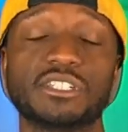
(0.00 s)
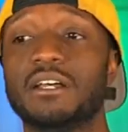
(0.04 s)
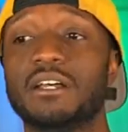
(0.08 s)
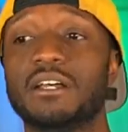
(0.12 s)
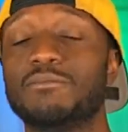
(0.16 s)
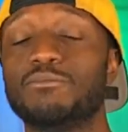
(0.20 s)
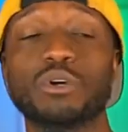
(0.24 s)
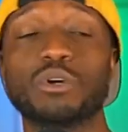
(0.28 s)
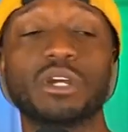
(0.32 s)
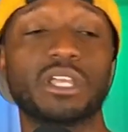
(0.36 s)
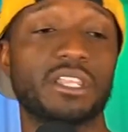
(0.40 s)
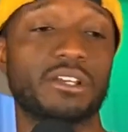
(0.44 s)

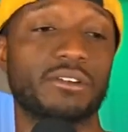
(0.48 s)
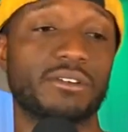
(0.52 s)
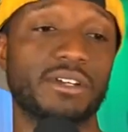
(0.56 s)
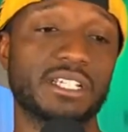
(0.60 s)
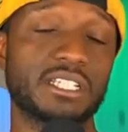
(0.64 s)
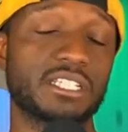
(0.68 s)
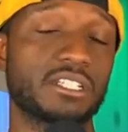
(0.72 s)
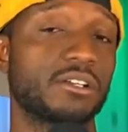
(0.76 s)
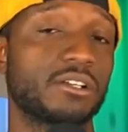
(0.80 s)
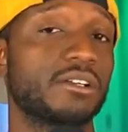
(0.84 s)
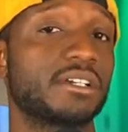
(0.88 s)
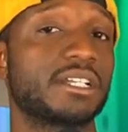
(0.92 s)
whether it's
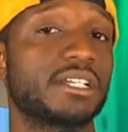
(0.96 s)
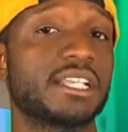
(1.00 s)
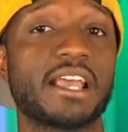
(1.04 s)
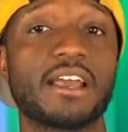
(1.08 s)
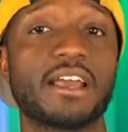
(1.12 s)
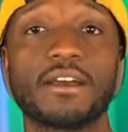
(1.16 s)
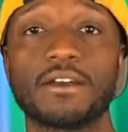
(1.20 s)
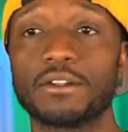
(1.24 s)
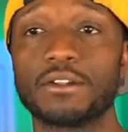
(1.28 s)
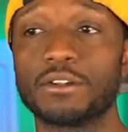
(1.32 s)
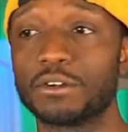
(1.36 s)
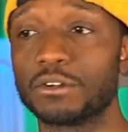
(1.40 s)
third
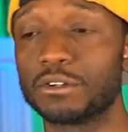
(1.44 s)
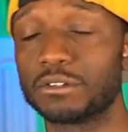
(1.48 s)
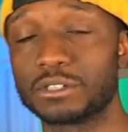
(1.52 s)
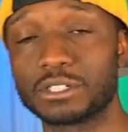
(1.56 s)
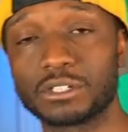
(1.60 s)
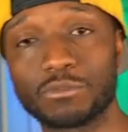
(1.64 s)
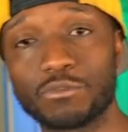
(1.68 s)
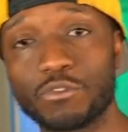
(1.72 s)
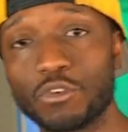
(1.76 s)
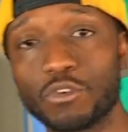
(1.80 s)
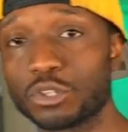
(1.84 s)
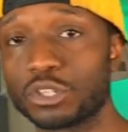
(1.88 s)
down or
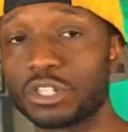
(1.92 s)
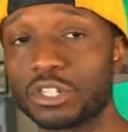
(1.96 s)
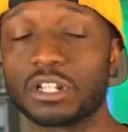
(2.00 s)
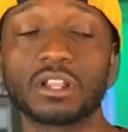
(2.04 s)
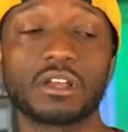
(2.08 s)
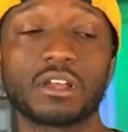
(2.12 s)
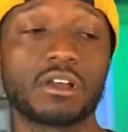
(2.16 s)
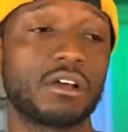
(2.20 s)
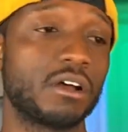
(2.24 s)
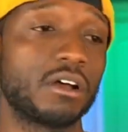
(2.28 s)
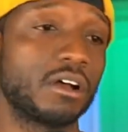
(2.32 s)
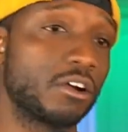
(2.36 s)
fourth and
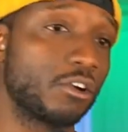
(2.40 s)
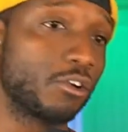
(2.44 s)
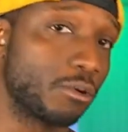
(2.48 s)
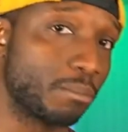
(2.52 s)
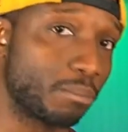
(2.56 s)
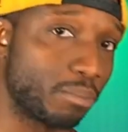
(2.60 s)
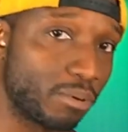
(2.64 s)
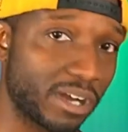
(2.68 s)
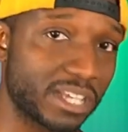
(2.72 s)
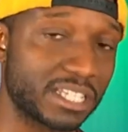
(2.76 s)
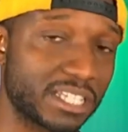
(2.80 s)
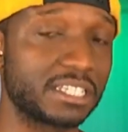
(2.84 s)
long or
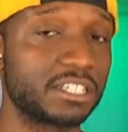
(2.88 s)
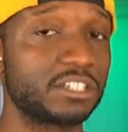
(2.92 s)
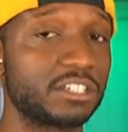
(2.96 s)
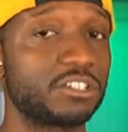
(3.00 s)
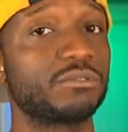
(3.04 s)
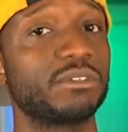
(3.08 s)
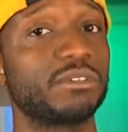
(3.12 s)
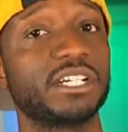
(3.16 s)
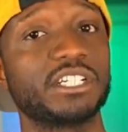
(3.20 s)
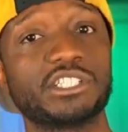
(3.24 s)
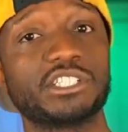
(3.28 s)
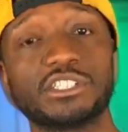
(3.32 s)
press
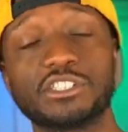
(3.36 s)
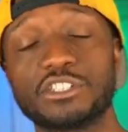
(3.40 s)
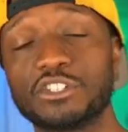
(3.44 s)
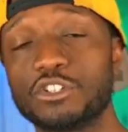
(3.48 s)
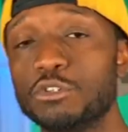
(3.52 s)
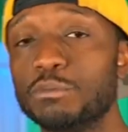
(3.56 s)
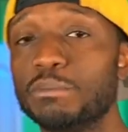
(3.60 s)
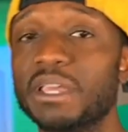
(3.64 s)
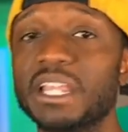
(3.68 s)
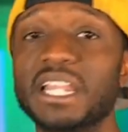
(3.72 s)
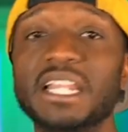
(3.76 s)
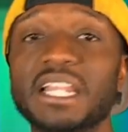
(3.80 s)
situations,
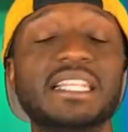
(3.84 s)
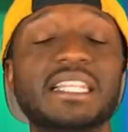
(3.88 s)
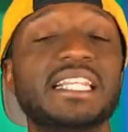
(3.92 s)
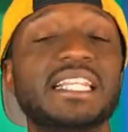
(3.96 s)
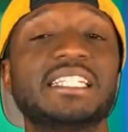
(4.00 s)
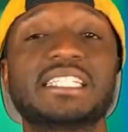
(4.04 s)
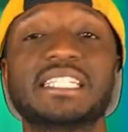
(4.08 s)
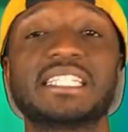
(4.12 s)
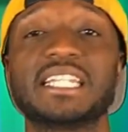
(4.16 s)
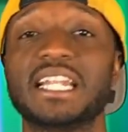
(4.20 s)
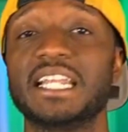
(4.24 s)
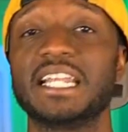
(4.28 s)
2-minute, things of
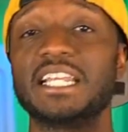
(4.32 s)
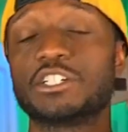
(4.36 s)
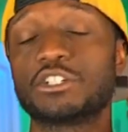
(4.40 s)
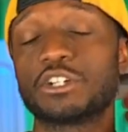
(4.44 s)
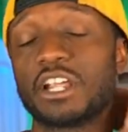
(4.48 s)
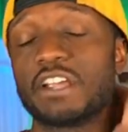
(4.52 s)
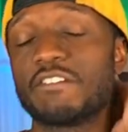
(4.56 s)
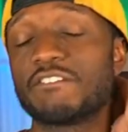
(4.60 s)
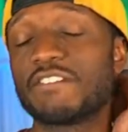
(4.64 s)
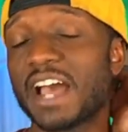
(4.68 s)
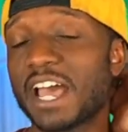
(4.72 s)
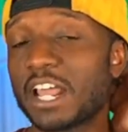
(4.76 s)
that nature.
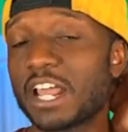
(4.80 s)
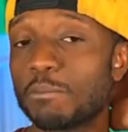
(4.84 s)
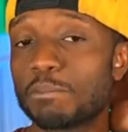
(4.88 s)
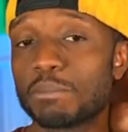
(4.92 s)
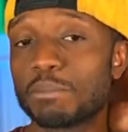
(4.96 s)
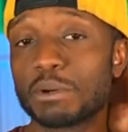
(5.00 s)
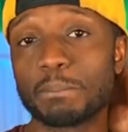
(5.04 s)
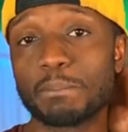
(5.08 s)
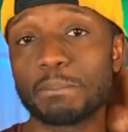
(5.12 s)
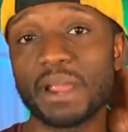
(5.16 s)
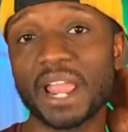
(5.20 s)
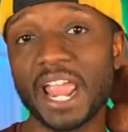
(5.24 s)
If I don't
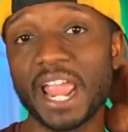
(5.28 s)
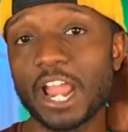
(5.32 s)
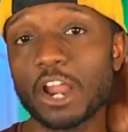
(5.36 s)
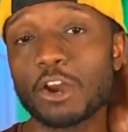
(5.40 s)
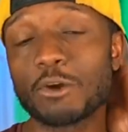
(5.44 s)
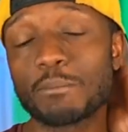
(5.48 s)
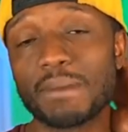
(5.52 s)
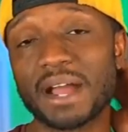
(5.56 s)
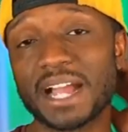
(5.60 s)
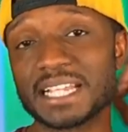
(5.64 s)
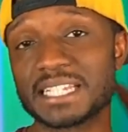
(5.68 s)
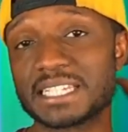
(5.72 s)
prepare
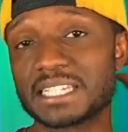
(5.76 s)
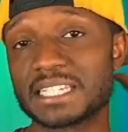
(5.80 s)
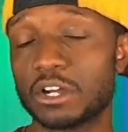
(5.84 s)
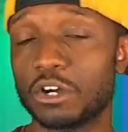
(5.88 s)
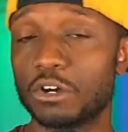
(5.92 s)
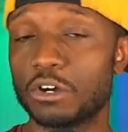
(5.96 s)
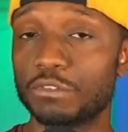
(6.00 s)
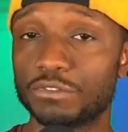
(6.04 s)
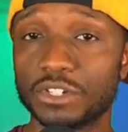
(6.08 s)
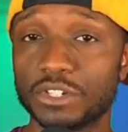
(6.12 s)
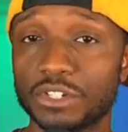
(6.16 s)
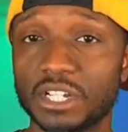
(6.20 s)

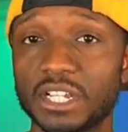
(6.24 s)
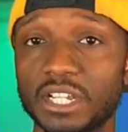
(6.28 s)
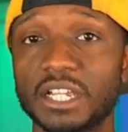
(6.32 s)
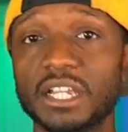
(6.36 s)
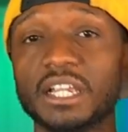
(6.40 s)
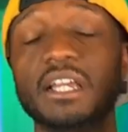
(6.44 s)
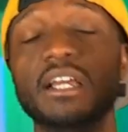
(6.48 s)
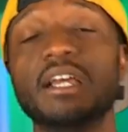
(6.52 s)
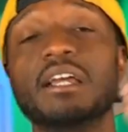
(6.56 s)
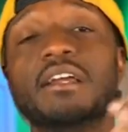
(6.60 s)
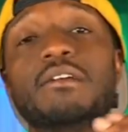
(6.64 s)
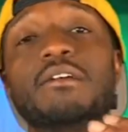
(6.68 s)
myself
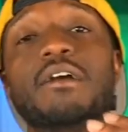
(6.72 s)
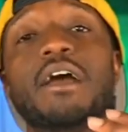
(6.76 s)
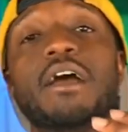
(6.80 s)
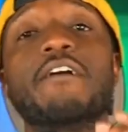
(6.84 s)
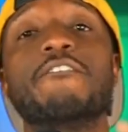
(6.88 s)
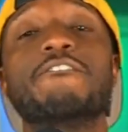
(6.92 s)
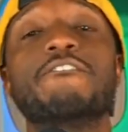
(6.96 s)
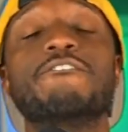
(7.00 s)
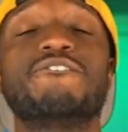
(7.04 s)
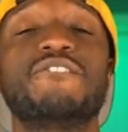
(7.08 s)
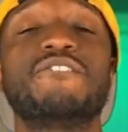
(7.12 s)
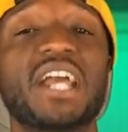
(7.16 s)

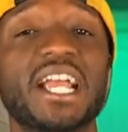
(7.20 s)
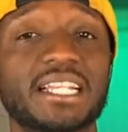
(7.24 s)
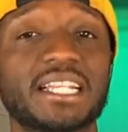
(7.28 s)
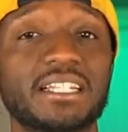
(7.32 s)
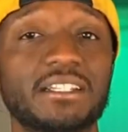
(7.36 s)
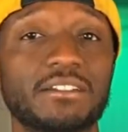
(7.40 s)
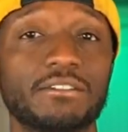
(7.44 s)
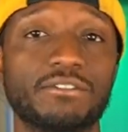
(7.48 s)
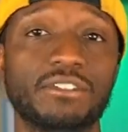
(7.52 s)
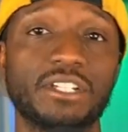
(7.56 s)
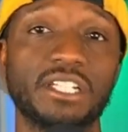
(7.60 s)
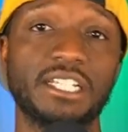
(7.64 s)

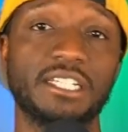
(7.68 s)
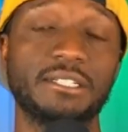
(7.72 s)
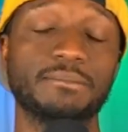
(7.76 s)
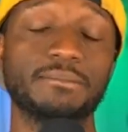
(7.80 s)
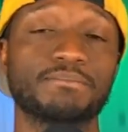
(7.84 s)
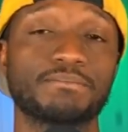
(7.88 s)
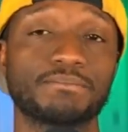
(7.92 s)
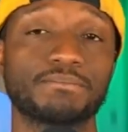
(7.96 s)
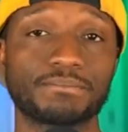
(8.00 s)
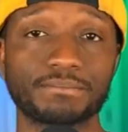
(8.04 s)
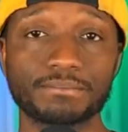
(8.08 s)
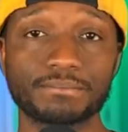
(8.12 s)
effectively
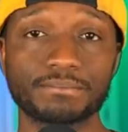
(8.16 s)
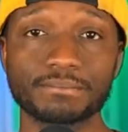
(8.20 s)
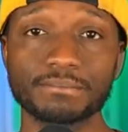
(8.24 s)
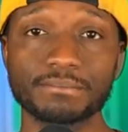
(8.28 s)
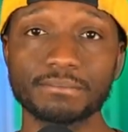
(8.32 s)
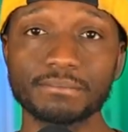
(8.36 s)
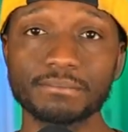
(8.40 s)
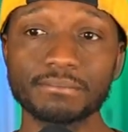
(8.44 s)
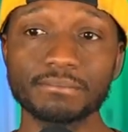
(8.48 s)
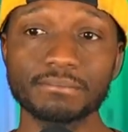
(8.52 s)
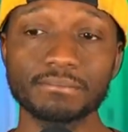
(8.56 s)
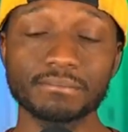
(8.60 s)

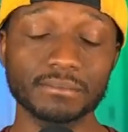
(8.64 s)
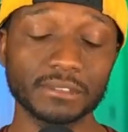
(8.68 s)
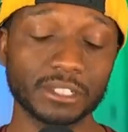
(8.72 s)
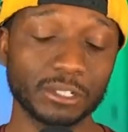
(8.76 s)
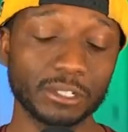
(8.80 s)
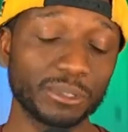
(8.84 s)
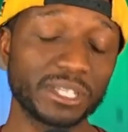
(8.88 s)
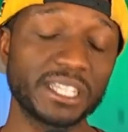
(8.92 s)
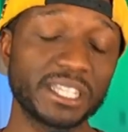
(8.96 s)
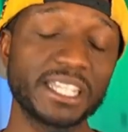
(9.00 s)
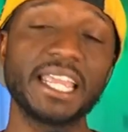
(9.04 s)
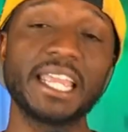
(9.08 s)
with
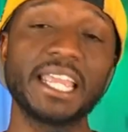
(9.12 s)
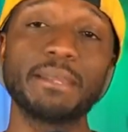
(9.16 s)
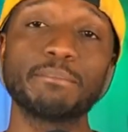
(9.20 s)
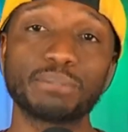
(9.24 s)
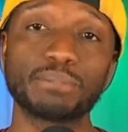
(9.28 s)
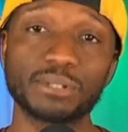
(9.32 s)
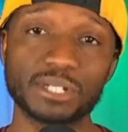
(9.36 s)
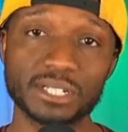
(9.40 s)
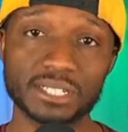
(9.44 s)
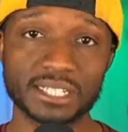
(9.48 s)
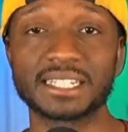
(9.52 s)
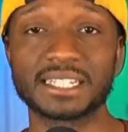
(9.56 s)
the
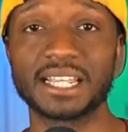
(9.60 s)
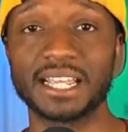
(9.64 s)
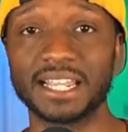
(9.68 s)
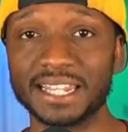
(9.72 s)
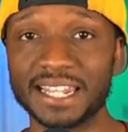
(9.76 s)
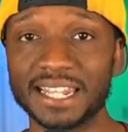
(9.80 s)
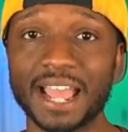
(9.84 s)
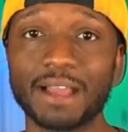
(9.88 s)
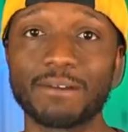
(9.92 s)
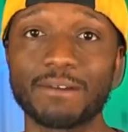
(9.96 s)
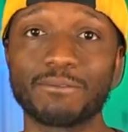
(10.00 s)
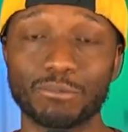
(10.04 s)
inputs and in
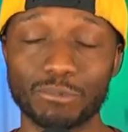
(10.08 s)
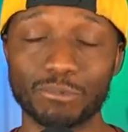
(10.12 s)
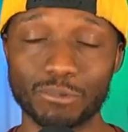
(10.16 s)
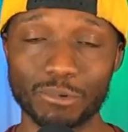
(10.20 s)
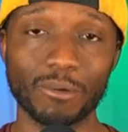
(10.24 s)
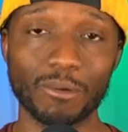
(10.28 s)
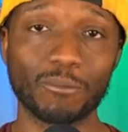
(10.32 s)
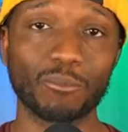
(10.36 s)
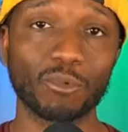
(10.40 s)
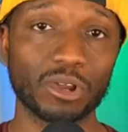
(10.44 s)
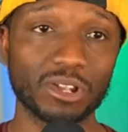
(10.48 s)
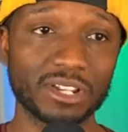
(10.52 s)
that
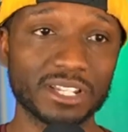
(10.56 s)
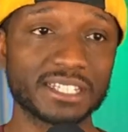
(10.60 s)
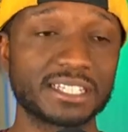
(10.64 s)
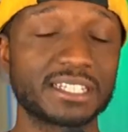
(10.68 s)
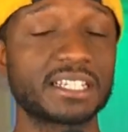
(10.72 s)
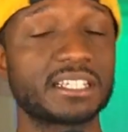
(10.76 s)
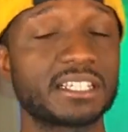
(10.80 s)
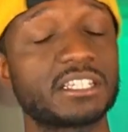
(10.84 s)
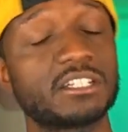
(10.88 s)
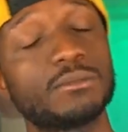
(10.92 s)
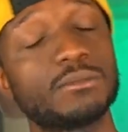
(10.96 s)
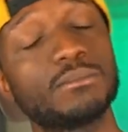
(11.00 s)
rolling
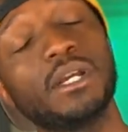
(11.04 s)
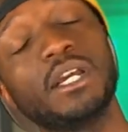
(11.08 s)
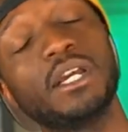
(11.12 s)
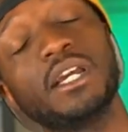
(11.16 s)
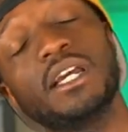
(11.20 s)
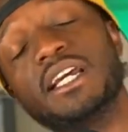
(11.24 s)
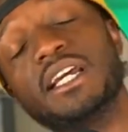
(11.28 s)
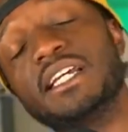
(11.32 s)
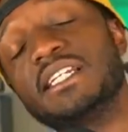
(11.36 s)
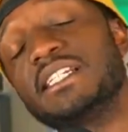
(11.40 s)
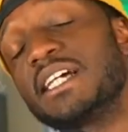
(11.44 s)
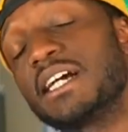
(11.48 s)
system,
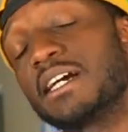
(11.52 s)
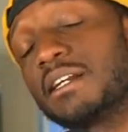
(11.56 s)
it's not going